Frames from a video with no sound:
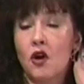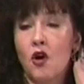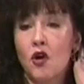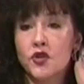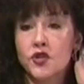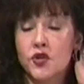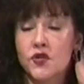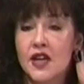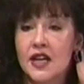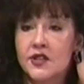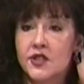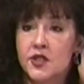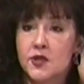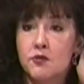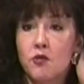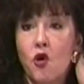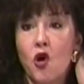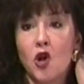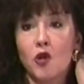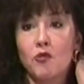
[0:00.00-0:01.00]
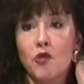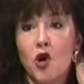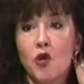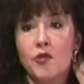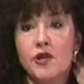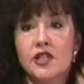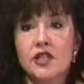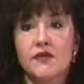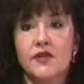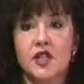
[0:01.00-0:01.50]
also that small
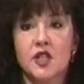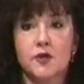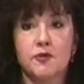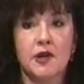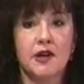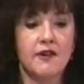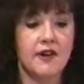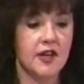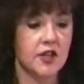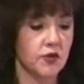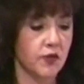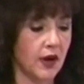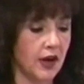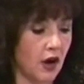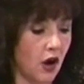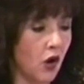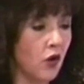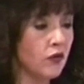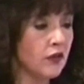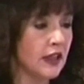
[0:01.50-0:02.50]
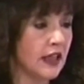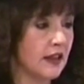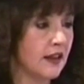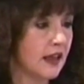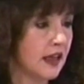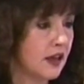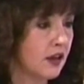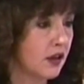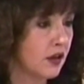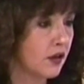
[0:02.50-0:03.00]
moment of experience when only
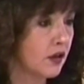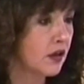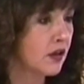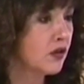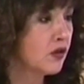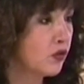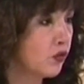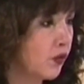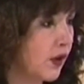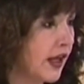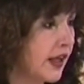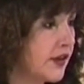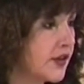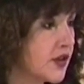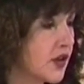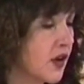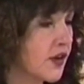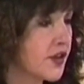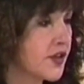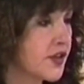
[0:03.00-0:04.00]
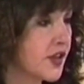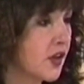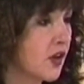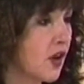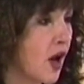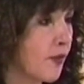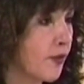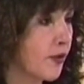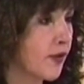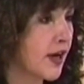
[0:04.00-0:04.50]
the inner winds are
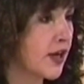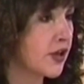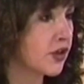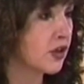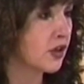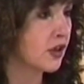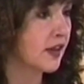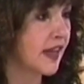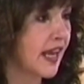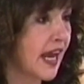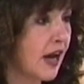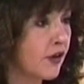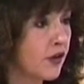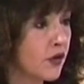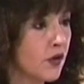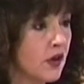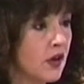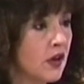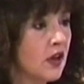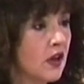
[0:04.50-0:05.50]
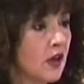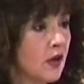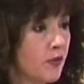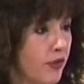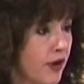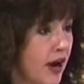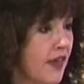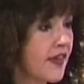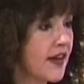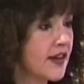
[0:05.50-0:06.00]
still operational and the outer
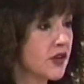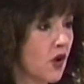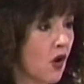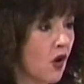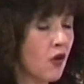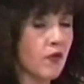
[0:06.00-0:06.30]
breath has